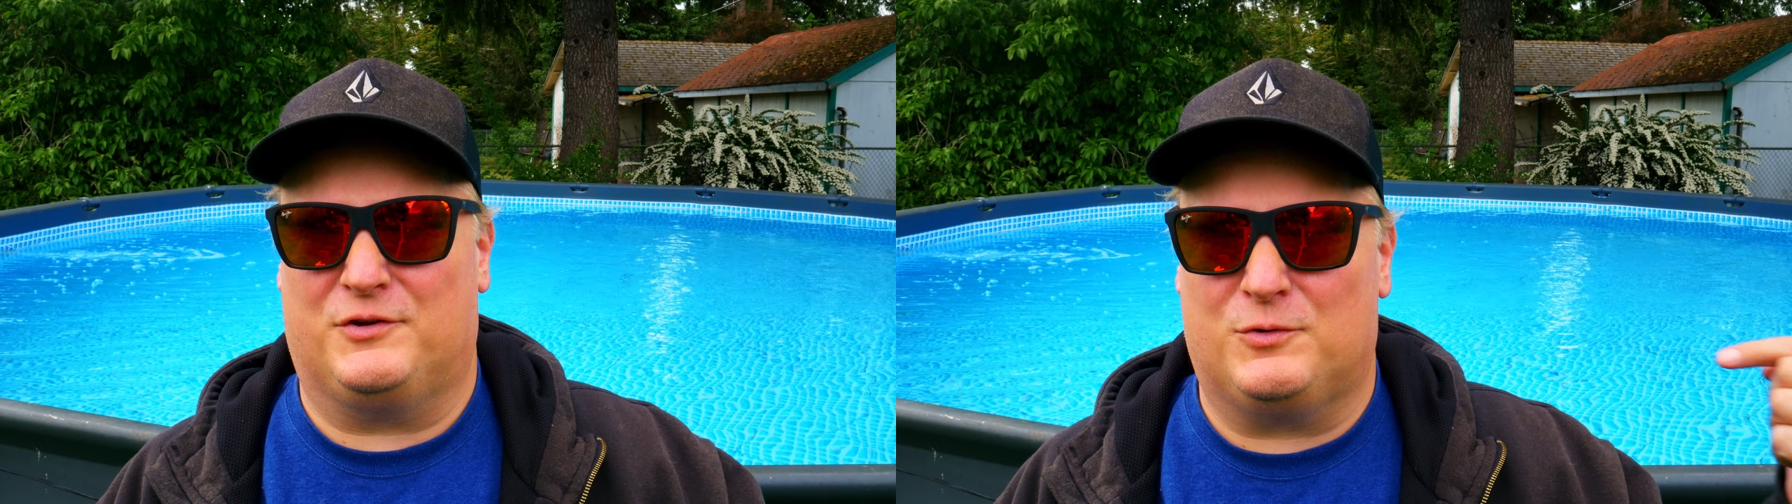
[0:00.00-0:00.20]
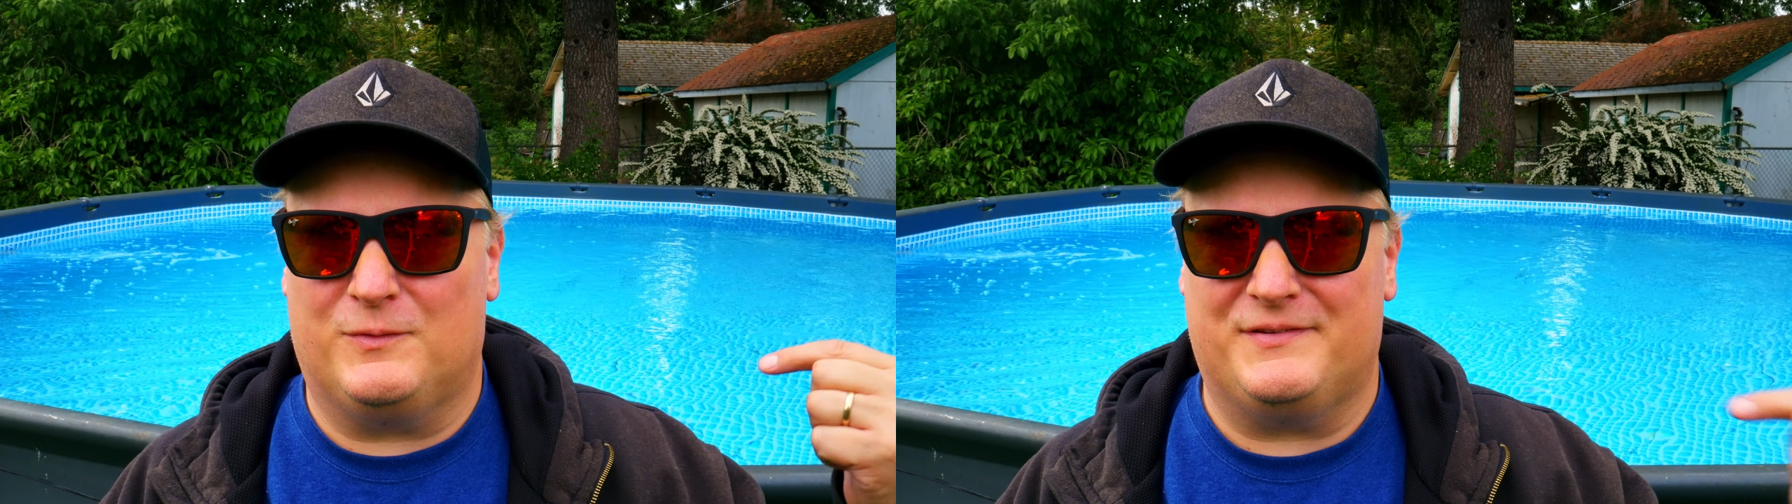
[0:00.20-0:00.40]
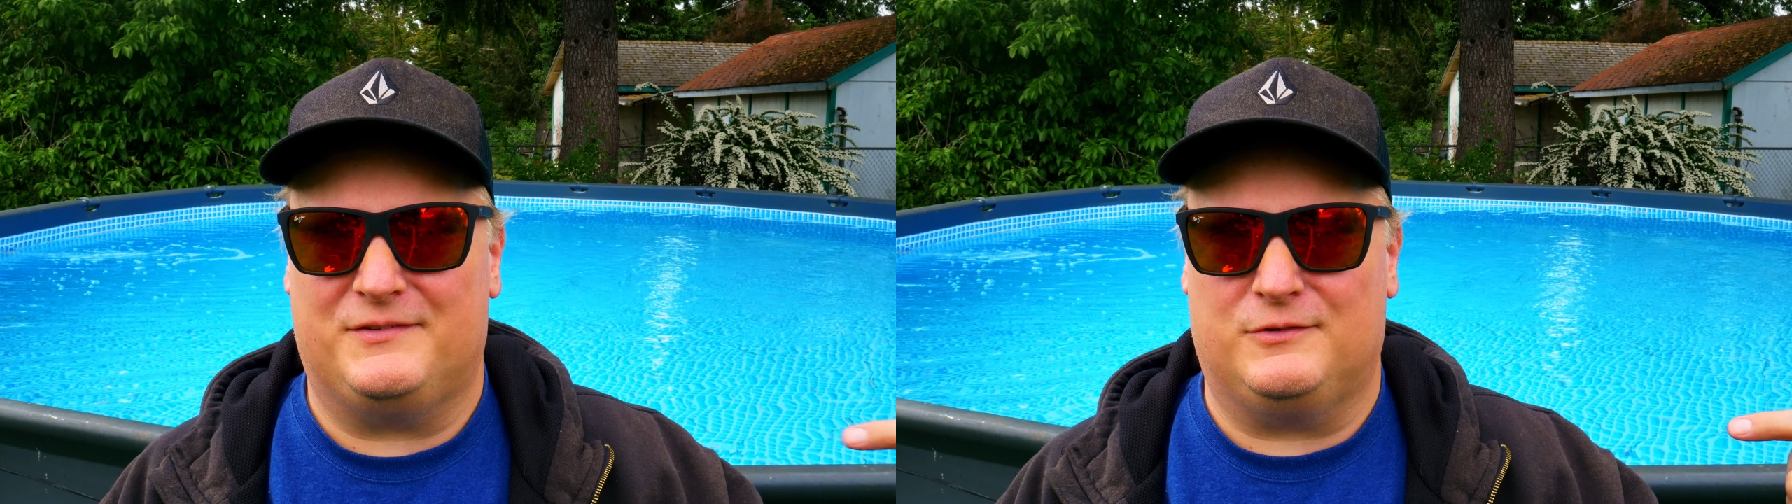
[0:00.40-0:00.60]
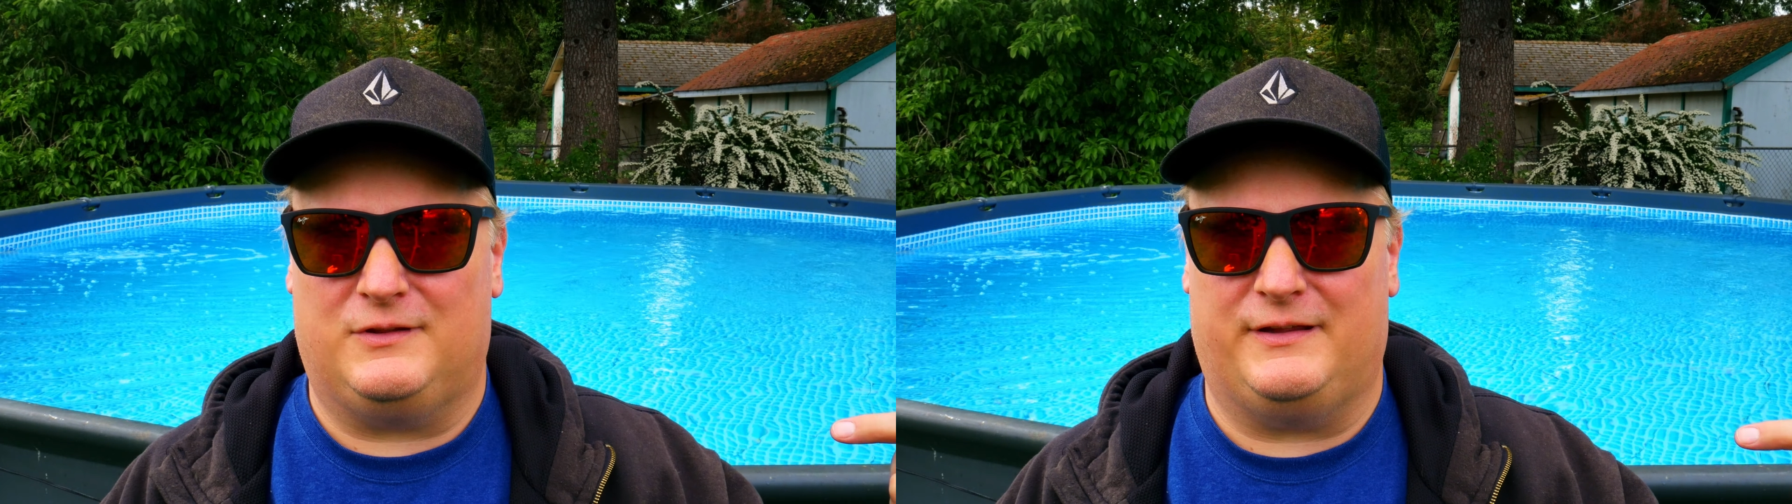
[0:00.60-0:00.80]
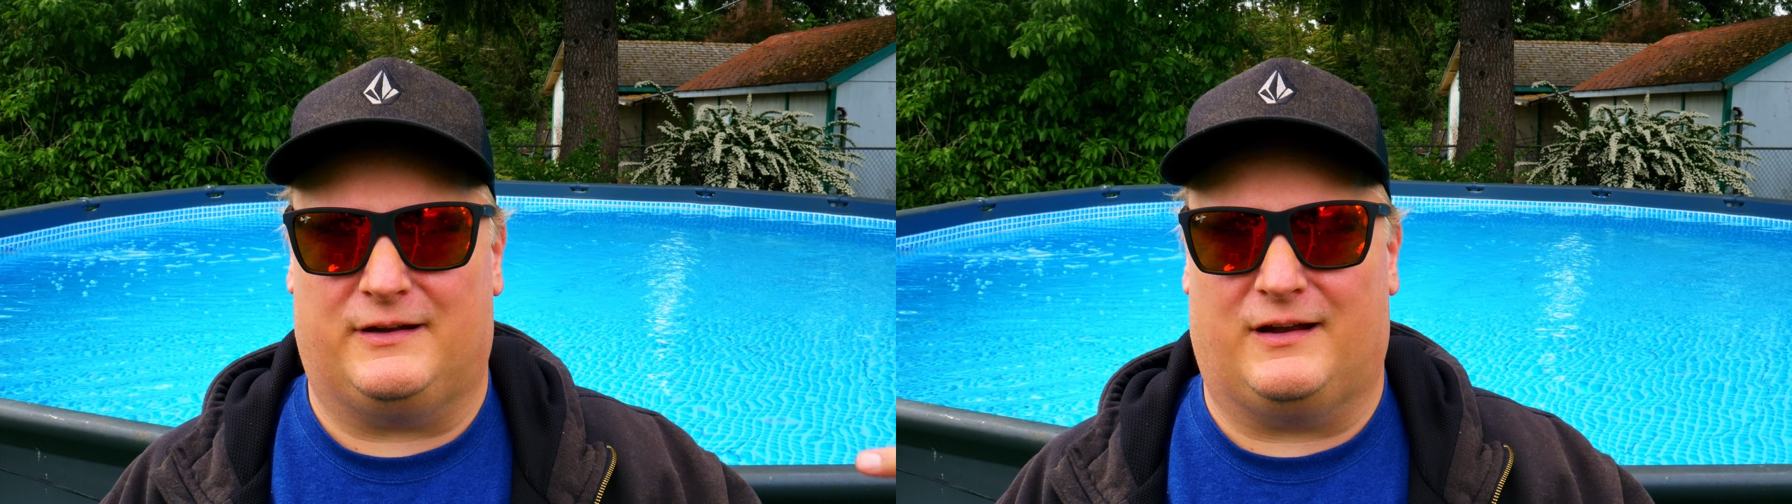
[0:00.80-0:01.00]
crystal
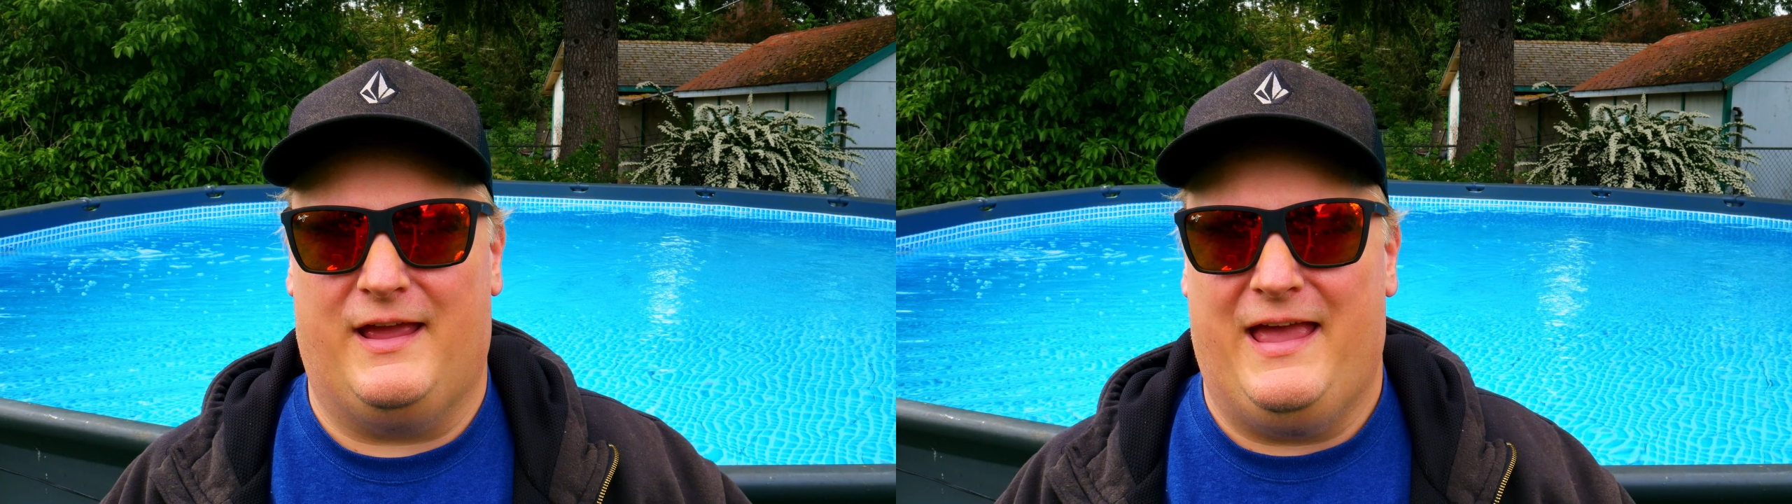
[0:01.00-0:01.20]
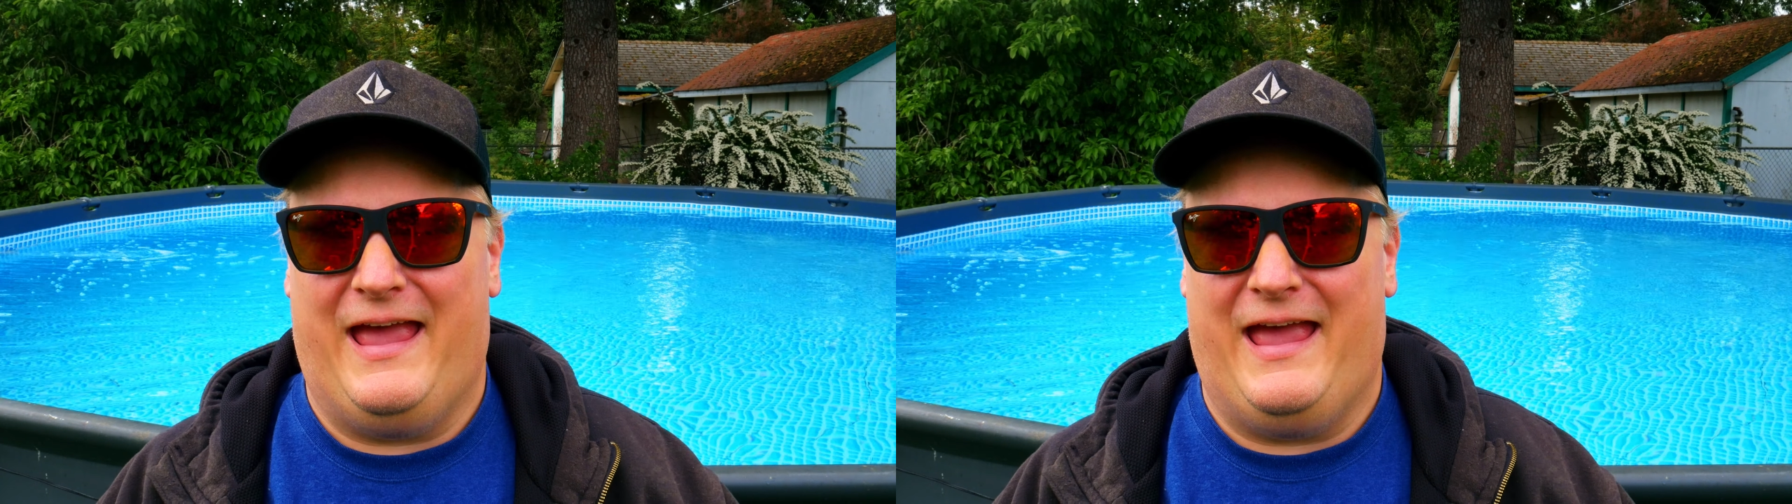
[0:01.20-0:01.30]
clear,